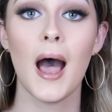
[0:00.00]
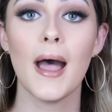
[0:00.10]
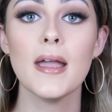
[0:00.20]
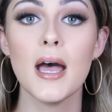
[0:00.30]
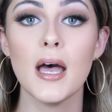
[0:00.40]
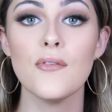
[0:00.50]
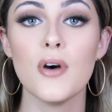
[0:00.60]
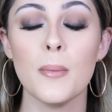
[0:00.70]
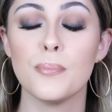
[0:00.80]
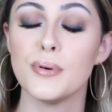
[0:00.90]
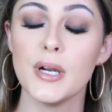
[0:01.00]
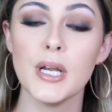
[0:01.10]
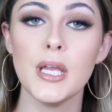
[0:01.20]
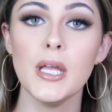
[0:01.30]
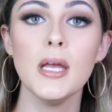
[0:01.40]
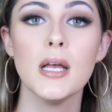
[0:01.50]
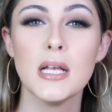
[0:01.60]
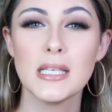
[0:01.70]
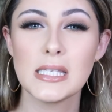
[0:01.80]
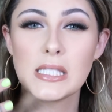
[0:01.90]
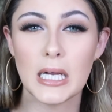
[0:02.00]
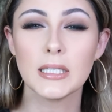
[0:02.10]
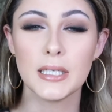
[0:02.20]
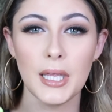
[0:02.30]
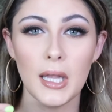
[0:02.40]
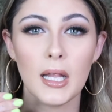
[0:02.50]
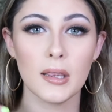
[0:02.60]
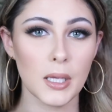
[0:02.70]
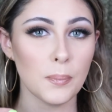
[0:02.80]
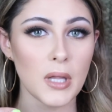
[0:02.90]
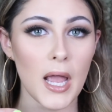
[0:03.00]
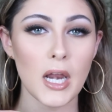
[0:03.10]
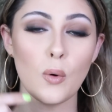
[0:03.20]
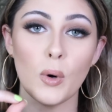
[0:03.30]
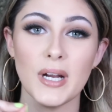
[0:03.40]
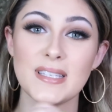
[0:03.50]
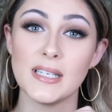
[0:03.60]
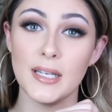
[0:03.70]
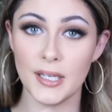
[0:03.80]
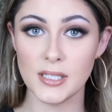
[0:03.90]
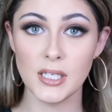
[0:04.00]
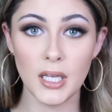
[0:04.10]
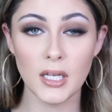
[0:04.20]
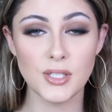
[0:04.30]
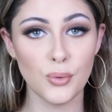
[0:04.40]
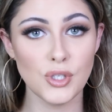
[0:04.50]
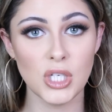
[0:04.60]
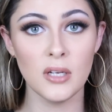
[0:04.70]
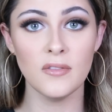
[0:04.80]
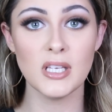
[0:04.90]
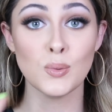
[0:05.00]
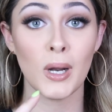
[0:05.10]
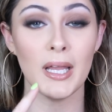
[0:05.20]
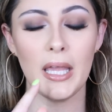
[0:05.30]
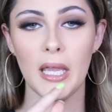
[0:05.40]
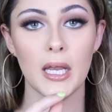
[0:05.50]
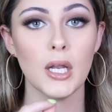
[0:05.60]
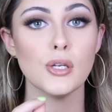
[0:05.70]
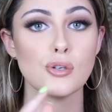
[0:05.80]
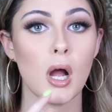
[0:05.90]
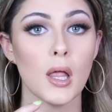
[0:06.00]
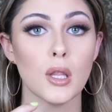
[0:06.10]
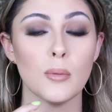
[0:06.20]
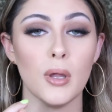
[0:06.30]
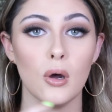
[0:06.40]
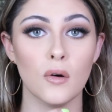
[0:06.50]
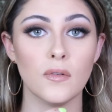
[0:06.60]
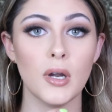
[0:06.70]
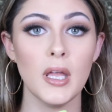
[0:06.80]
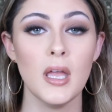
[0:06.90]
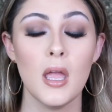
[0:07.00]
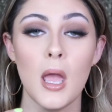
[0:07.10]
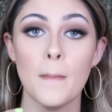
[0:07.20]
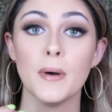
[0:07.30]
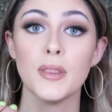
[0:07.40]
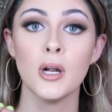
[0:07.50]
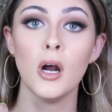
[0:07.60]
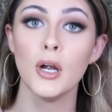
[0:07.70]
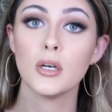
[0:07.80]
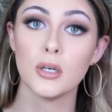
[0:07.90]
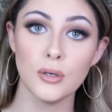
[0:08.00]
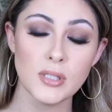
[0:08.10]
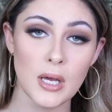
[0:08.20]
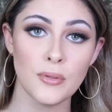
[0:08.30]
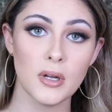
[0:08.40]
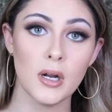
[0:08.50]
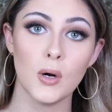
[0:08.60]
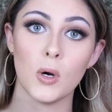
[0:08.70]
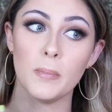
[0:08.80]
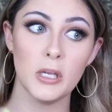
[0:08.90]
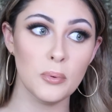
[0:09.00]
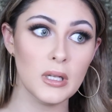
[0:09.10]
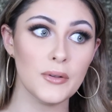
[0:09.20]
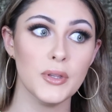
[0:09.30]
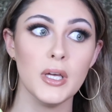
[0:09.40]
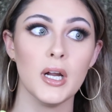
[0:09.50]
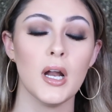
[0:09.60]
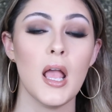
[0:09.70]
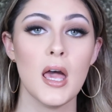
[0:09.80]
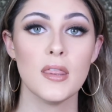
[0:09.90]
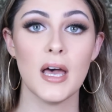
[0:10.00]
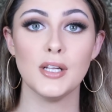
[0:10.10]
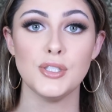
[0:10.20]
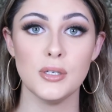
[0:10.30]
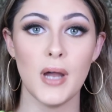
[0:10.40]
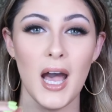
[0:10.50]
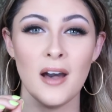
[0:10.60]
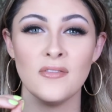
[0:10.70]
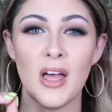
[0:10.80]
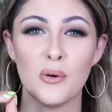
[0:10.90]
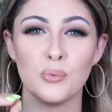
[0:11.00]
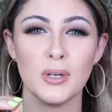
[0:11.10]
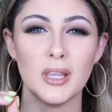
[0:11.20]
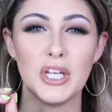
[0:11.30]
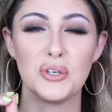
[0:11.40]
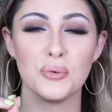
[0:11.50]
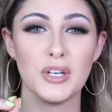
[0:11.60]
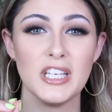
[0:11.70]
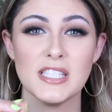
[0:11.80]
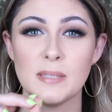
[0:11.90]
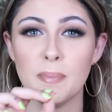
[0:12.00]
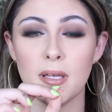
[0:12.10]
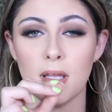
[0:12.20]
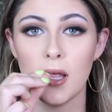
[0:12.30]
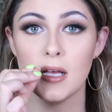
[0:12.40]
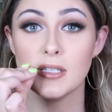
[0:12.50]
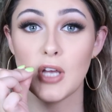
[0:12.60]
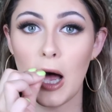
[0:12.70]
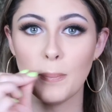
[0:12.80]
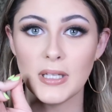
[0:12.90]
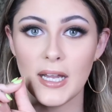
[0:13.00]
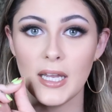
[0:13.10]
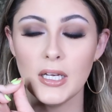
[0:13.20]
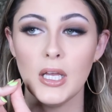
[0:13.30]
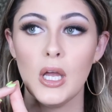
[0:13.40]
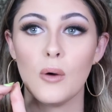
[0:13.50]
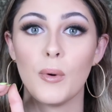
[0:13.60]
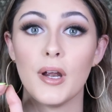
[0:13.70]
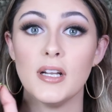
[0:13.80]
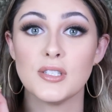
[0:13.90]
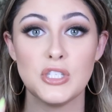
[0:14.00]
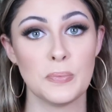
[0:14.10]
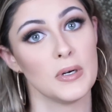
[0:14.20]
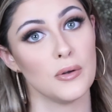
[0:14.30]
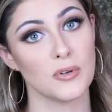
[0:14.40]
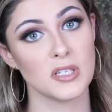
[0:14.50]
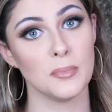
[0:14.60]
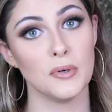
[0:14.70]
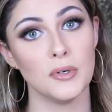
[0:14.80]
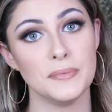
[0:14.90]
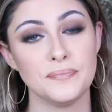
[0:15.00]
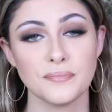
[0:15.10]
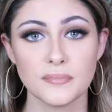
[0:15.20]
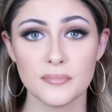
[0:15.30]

I have a pretty sunken lip line where it's easy to achieve this, where I can draw a little bit over it, but there are girls out there or people out there that do have that really crisp top line where it's super noticeable